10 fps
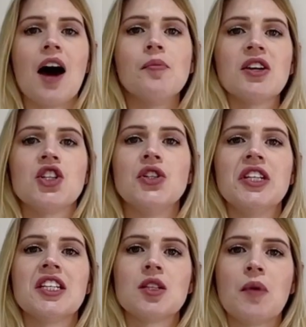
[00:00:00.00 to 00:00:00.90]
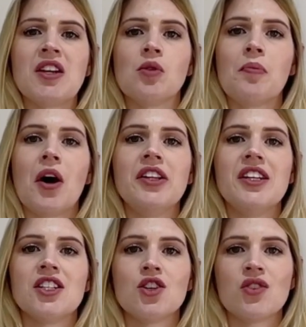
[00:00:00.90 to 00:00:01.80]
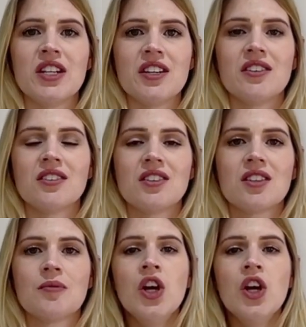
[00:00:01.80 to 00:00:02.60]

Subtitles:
much you need to spend on buying these ingredients.